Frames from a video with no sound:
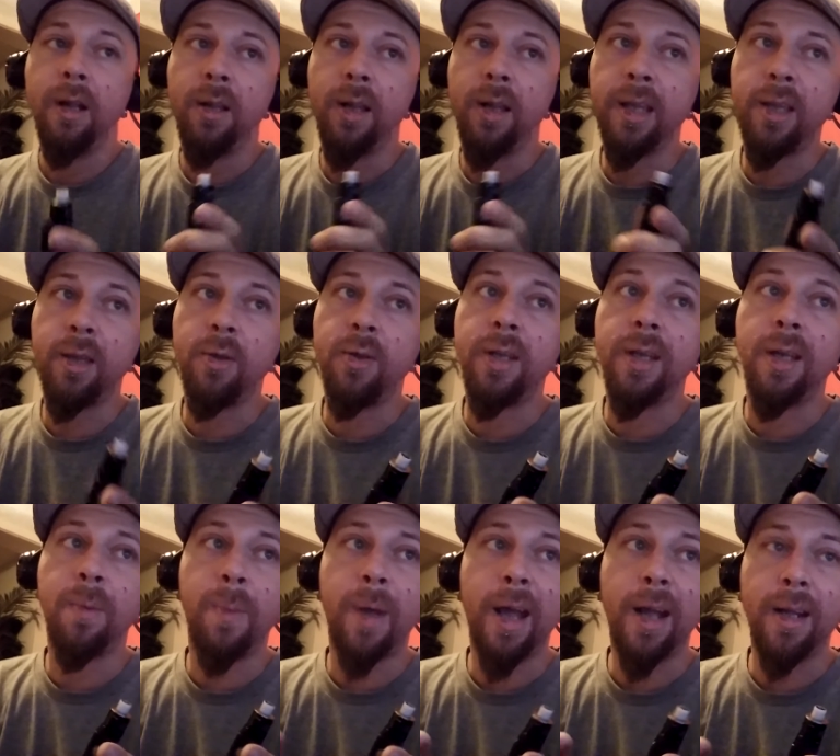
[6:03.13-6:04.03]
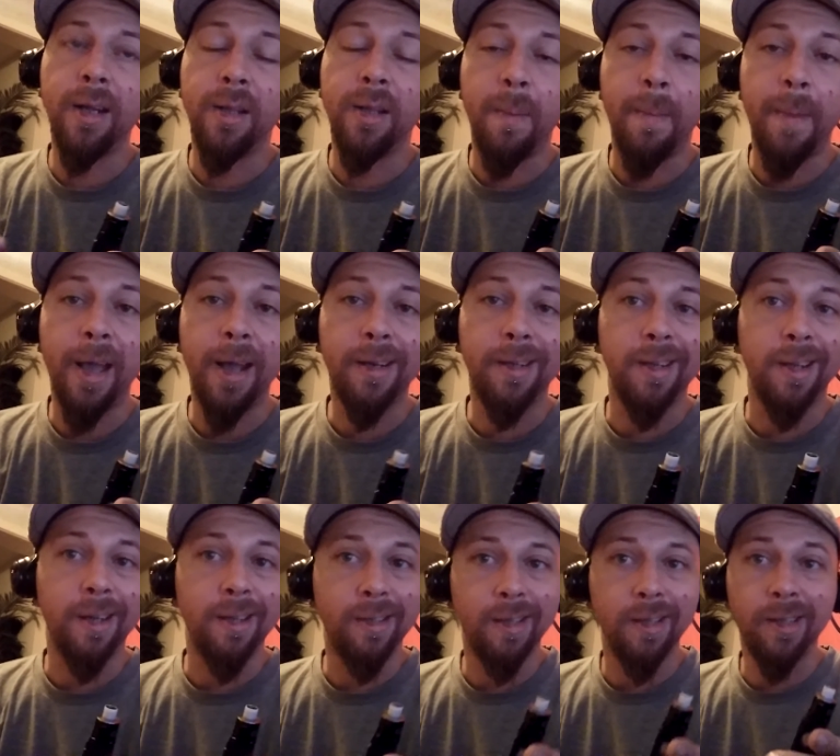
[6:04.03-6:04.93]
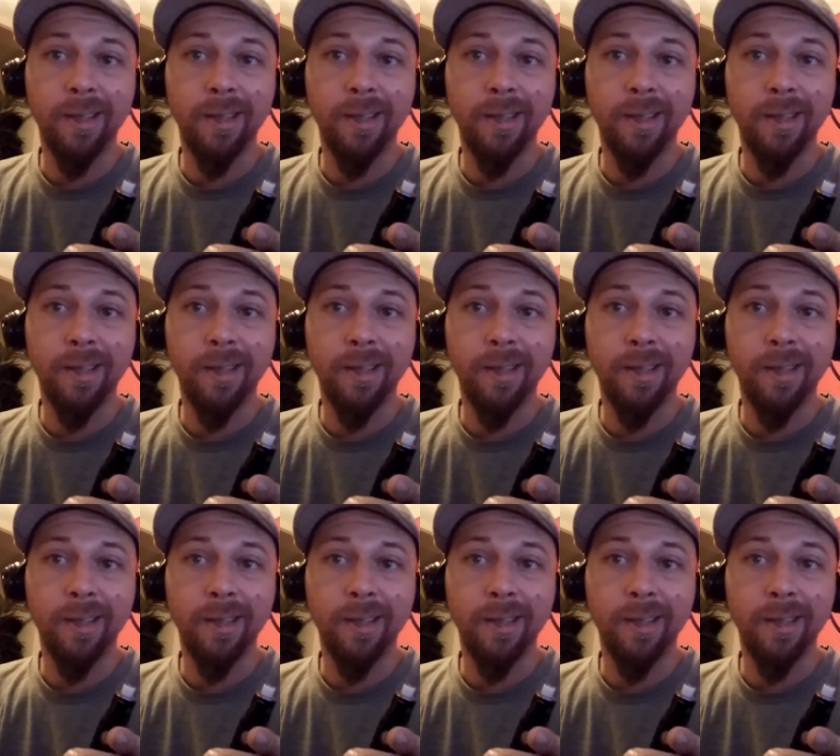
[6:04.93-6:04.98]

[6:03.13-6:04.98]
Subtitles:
like you did back in the mech days.